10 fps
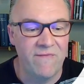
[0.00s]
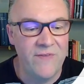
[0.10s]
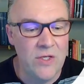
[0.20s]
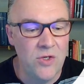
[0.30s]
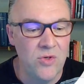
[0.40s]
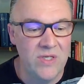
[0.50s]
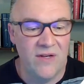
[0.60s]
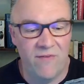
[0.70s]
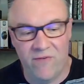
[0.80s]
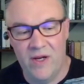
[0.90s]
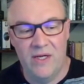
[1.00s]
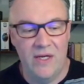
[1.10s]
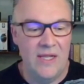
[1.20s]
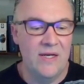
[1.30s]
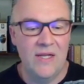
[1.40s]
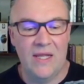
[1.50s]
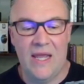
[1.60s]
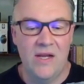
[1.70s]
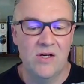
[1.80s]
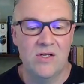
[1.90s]
few different
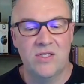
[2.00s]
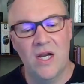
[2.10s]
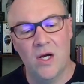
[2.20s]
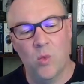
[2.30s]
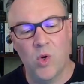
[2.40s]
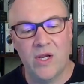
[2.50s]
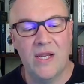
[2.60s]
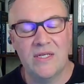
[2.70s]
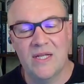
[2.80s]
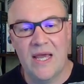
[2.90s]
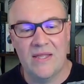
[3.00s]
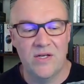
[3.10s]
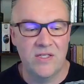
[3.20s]
indicators that are working together.